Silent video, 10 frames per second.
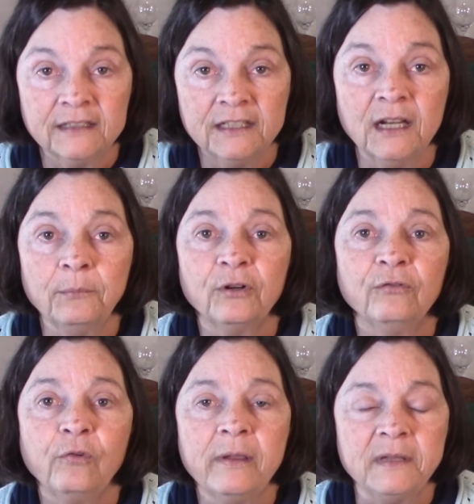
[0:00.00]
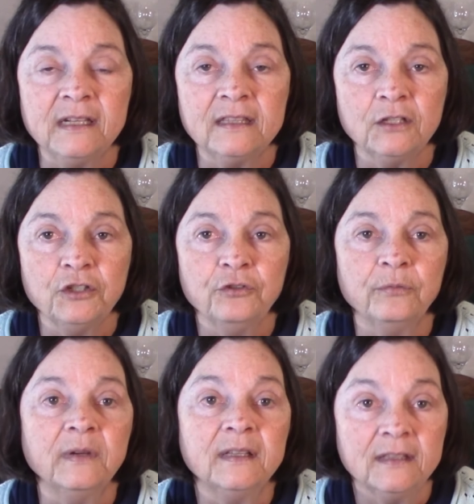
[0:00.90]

the number of women at the tomb,